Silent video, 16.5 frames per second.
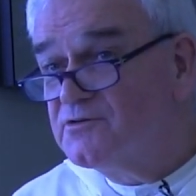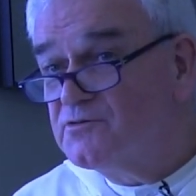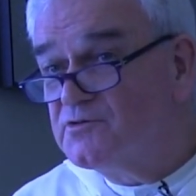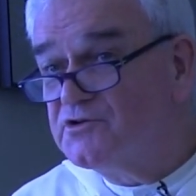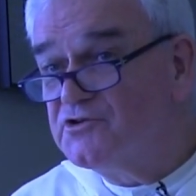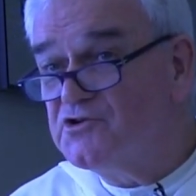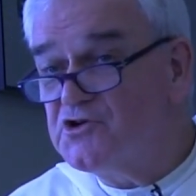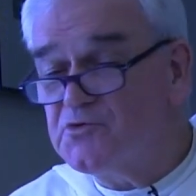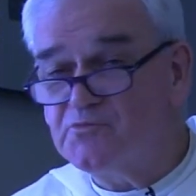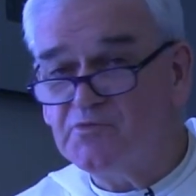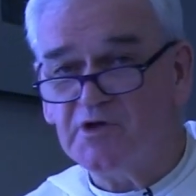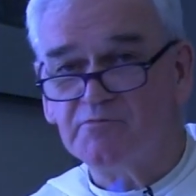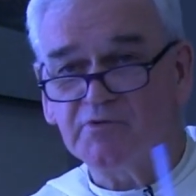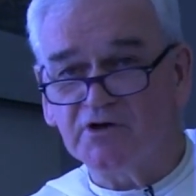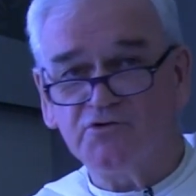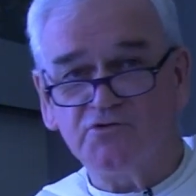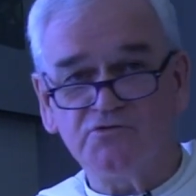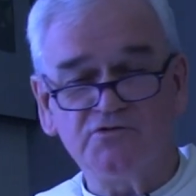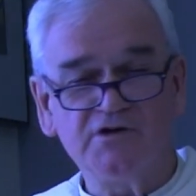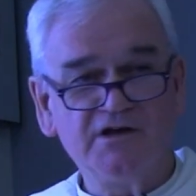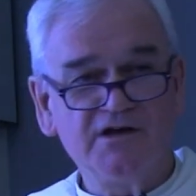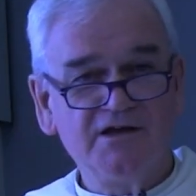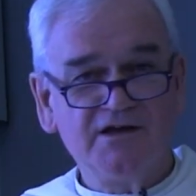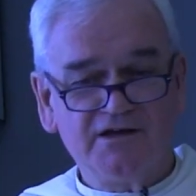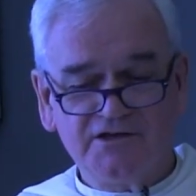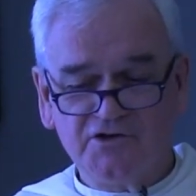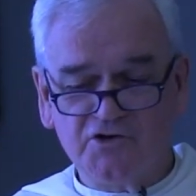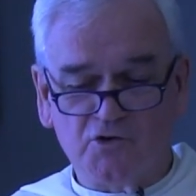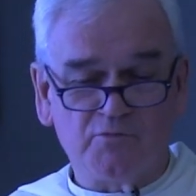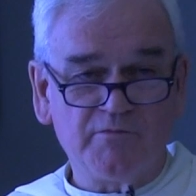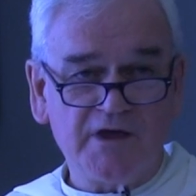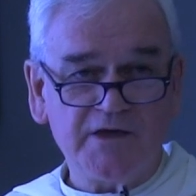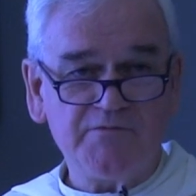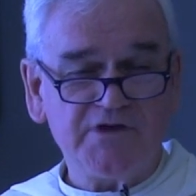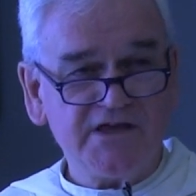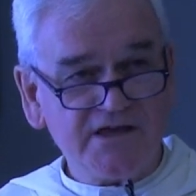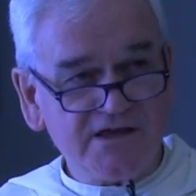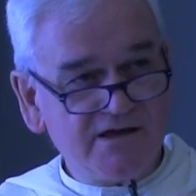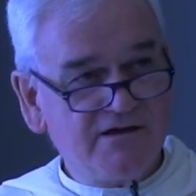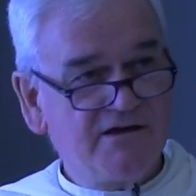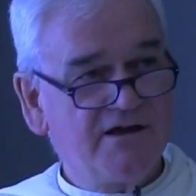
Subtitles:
When you hear people who, you know, maybe,